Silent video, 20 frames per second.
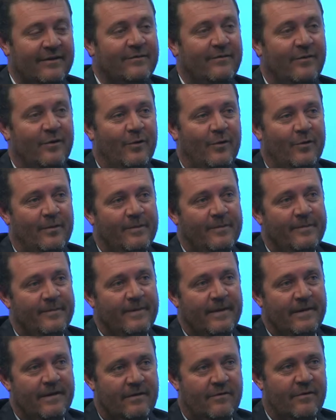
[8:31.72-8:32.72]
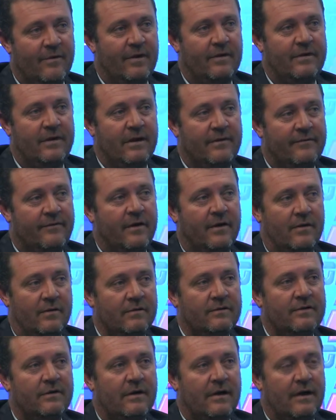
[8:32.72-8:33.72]
semi-decent reel, you're going to start at
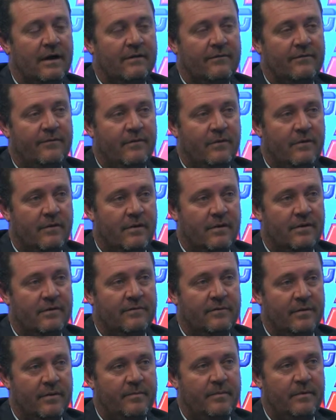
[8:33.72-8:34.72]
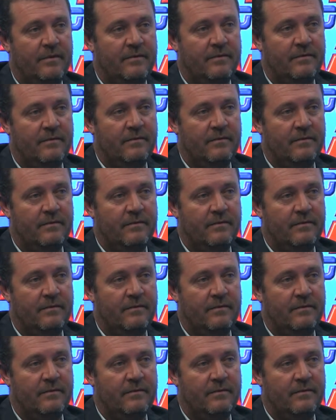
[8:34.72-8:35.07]
looking about 1,000 rand